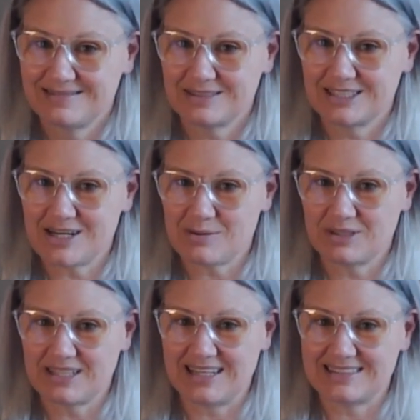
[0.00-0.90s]
We're going to talk
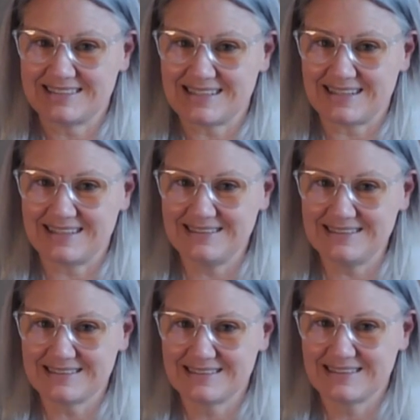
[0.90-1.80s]
about that in a second.
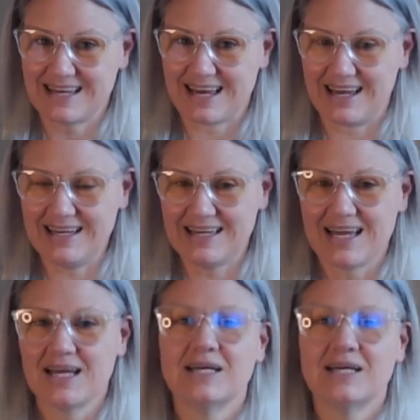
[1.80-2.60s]
Okay.